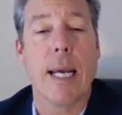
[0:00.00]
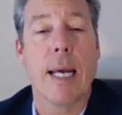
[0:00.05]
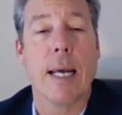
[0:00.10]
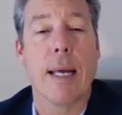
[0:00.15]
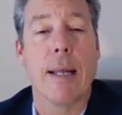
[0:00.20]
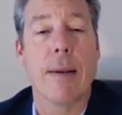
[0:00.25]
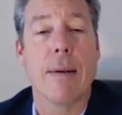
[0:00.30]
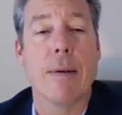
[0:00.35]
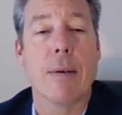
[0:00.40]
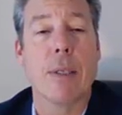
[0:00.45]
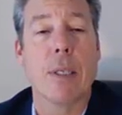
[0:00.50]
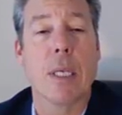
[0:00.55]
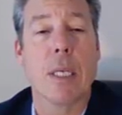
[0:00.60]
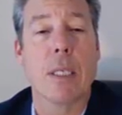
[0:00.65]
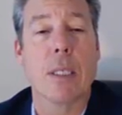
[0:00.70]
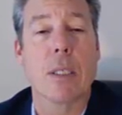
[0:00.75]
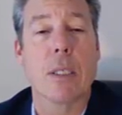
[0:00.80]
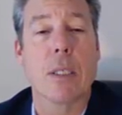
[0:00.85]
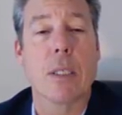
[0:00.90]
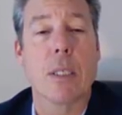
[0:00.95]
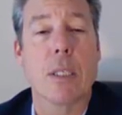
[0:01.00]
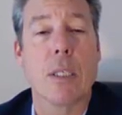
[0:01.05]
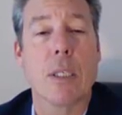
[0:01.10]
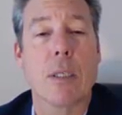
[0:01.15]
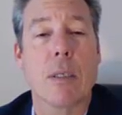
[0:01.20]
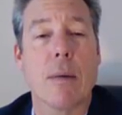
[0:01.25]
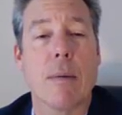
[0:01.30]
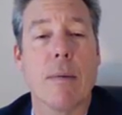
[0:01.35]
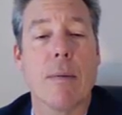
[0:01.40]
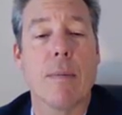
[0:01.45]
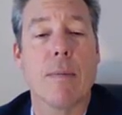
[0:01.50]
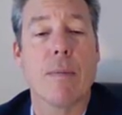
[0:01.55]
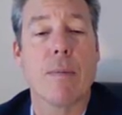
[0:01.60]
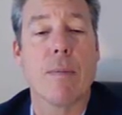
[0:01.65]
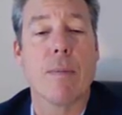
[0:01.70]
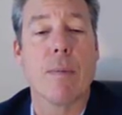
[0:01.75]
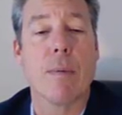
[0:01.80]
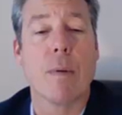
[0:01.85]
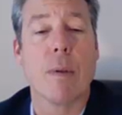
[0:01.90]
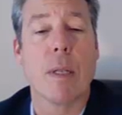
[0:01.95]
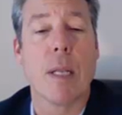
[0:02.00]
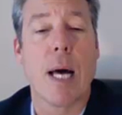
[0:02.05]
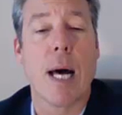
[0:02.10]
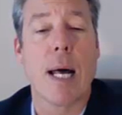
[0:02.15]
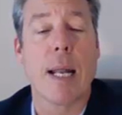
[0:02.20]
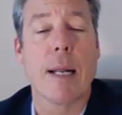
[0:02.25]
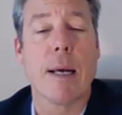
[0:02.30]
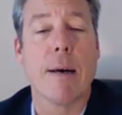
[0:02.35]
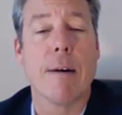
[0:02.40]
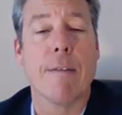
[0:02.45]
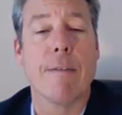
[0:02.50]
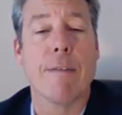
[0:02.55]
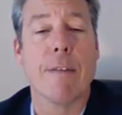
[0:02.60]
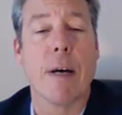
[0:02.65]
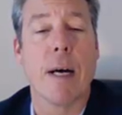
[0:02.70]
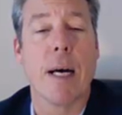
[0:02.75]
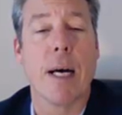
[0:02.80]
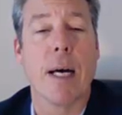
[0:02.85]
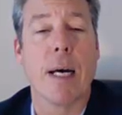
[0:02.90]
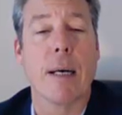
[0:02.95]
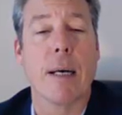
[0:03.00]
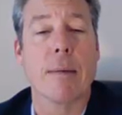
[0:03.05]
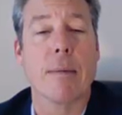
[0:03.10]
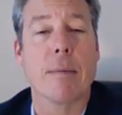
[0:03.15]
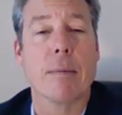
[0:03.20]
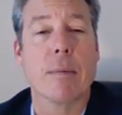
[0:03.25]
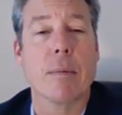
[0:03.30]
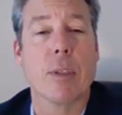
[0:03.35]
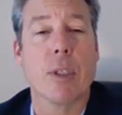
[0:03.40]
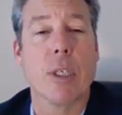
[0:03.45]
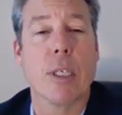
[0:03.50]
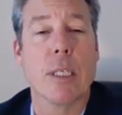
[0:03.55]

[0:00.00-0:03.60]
and it's just a lot of uh,